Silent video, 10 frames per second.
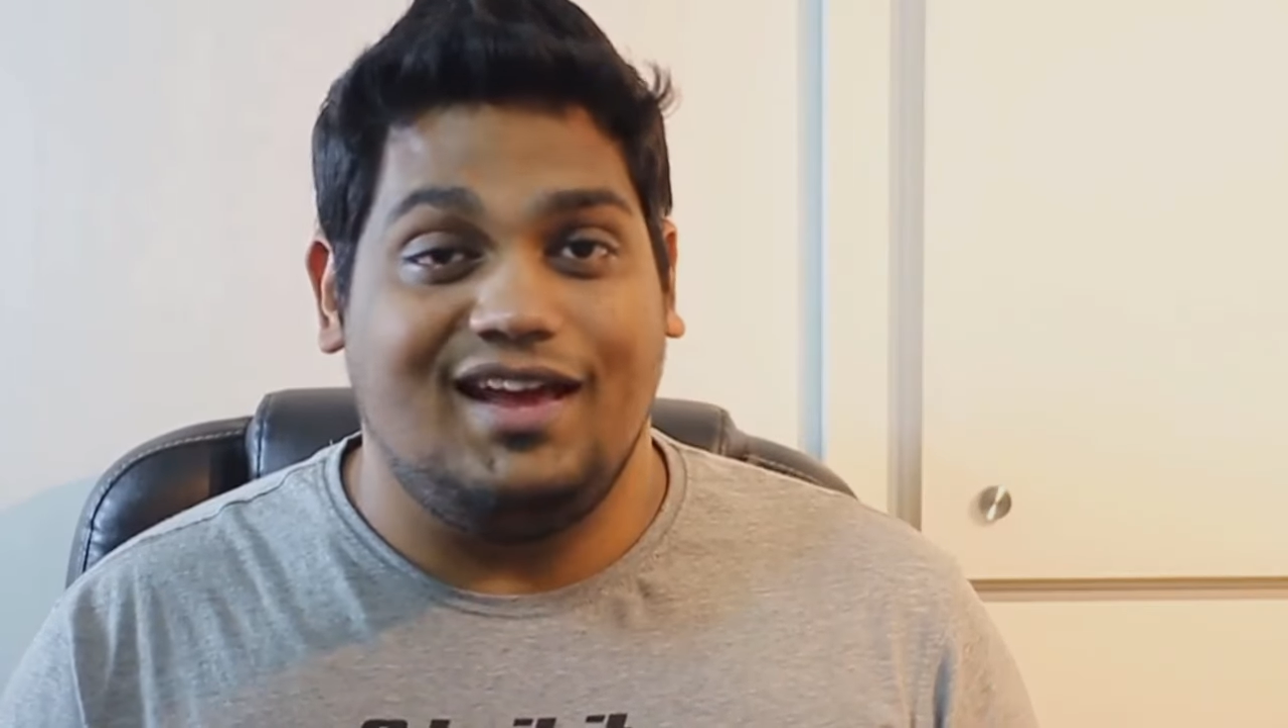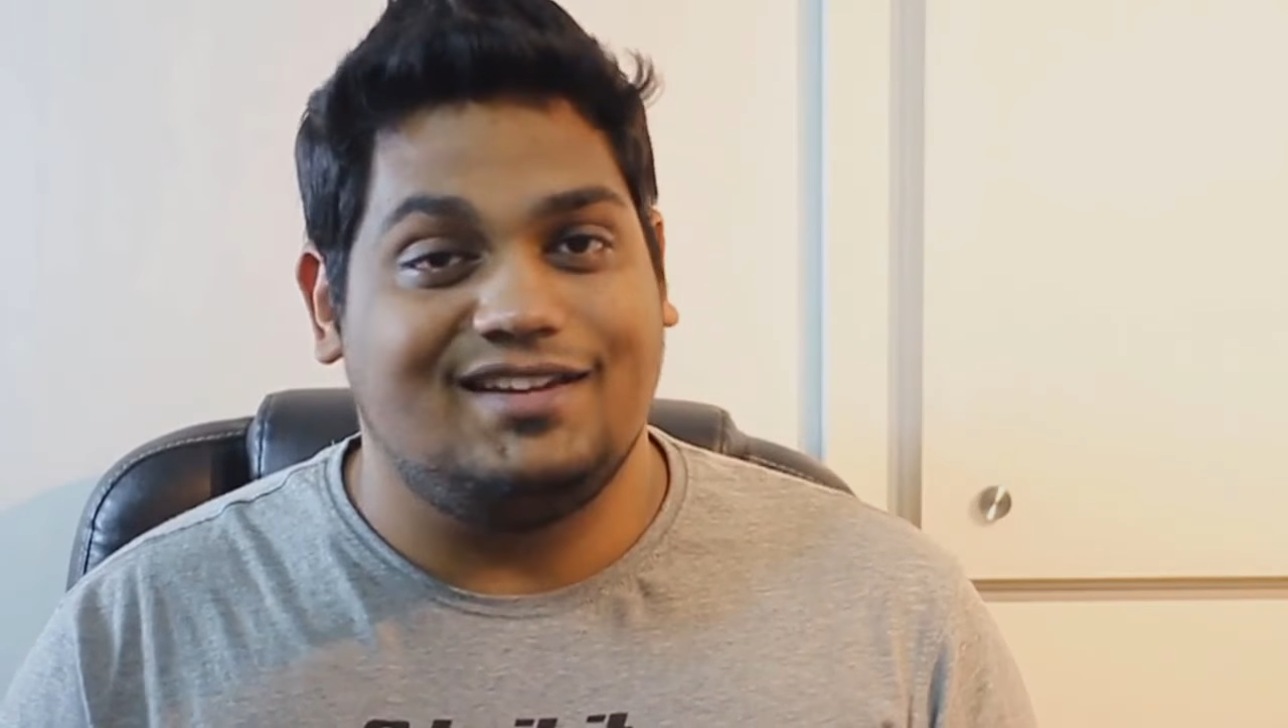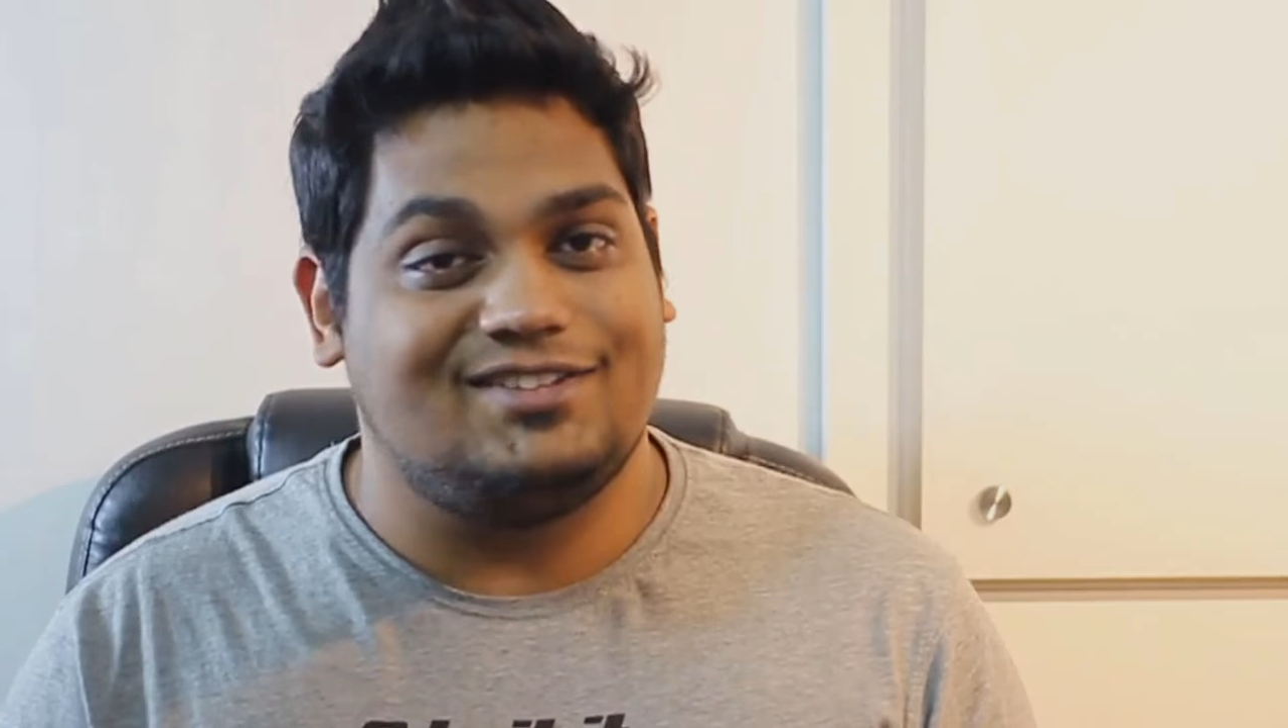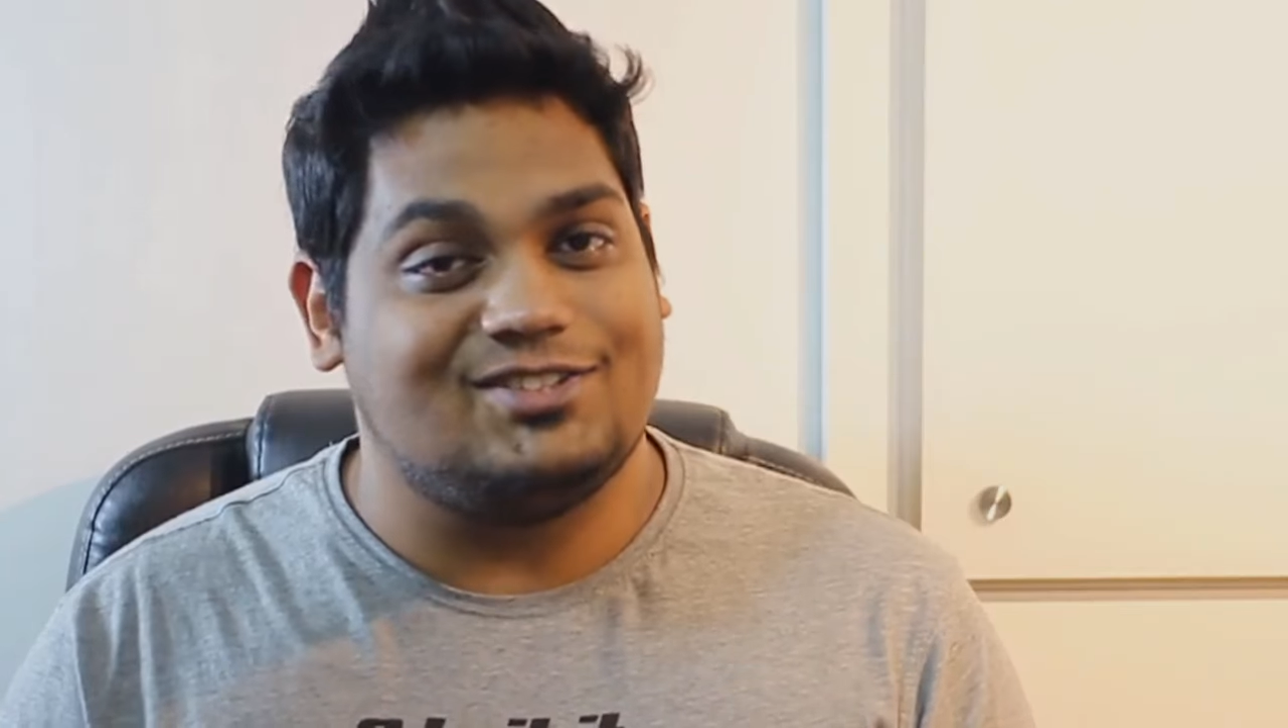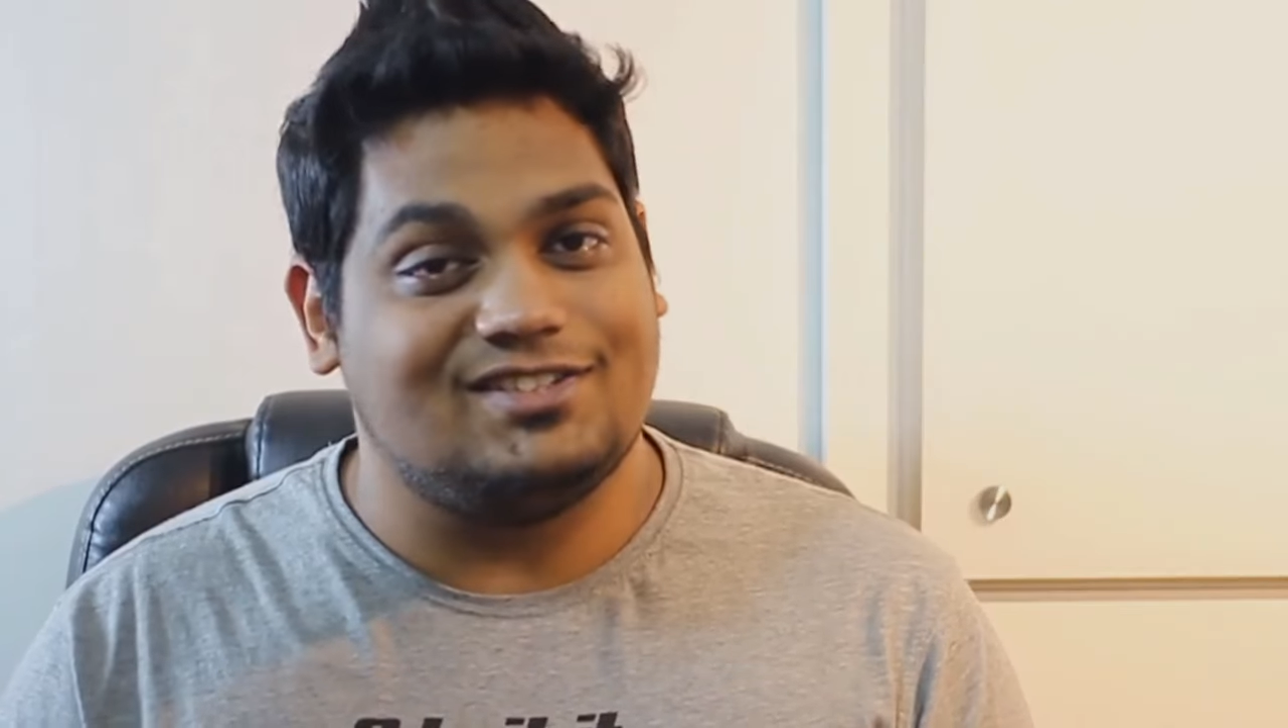that is